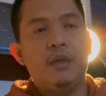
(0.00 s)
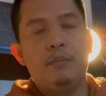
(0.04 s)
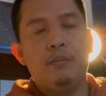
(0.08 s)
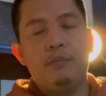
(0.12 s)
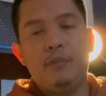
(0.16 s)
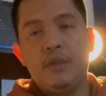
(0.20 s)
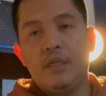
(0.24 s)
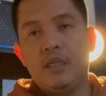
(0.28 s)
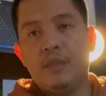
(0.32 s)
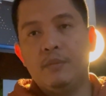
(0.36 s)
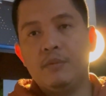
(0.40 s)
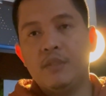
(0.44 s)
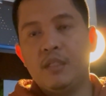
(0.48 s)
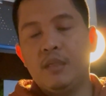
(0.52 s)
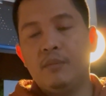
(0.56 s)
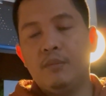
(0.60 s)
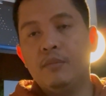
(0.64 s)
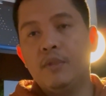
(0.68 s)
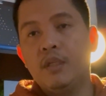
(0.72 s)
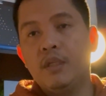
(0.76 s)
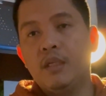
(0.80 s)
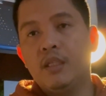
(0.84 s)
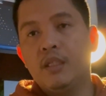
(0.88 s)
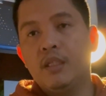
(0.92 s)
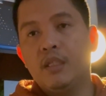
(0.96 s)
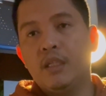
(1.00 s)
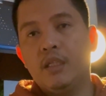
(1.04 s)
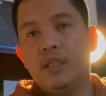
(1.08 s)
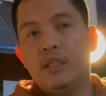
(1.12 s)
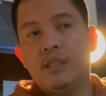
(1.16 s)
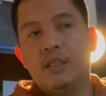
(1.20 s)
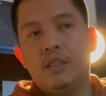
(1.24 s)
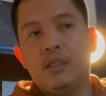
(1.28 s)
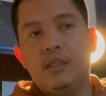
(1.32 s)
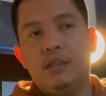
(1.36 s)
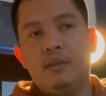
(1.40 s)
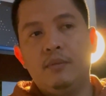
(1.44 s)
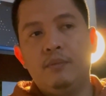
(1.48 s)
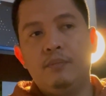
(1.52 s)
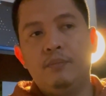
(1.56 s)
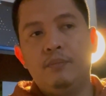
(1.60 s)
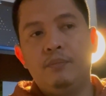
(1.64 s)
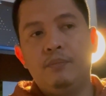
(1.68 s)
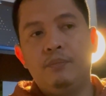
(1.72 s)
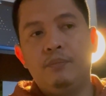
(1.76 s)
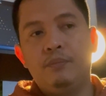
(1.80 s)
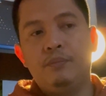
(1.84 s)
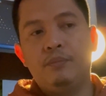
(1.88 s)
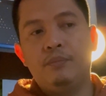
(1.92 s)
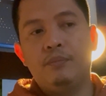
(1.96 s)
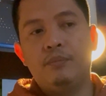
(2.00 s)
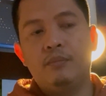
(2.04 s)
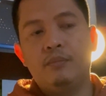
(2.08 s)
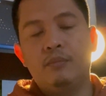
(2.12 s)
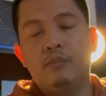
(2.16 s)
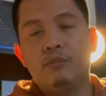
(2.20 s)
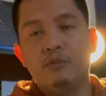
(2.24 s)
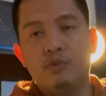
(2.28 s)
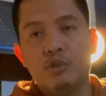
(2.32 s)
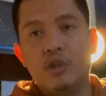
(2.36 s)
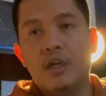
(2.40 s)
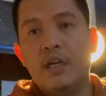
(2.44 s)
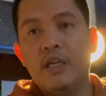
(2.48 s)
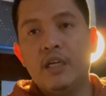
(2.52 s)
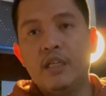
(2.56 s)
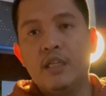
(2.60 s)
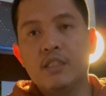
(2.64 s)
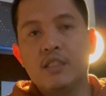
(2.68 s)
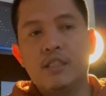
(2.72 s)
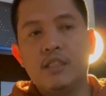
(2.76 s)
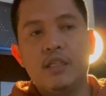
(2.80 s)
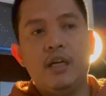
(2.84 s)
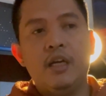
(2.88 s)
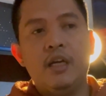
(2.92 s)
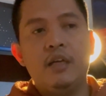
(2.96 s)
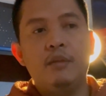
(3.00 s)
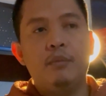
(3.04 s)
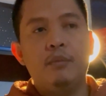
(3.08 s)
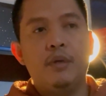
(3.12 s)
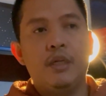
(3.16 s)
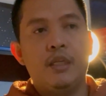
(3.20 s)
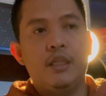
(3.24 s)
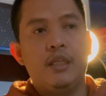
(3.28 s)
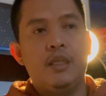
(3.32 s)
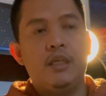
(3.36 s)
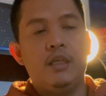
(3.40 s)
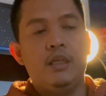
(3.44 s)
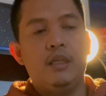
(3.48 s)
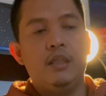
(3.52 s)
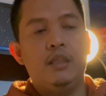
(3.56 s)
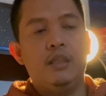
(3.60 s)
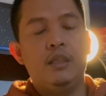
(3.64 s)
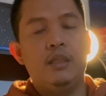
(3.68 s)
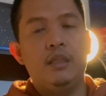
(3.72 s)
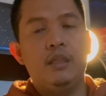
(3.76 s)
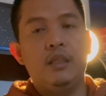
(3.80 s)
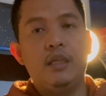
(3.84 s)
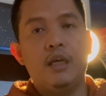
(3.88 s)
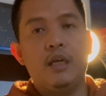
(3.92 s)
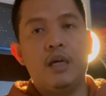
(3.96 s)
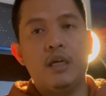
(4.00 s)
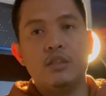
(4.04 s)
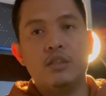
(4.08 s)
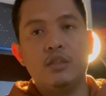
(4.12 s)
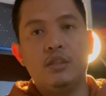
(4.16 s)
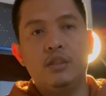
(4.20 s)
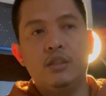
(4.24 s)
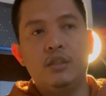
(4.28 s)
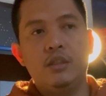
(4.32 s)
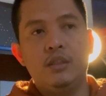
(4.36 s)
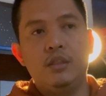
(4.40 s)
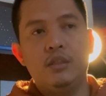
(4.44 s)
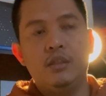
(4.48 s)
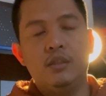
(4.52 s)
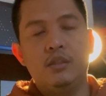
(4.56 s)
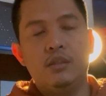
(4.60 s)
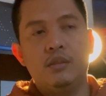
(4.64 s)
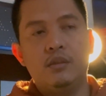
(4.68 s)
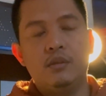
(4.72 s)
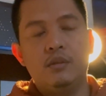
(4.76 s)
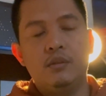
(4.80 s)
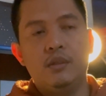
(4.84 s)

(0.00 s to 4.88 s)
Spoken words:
pick up something that dry inside, but it actually didn't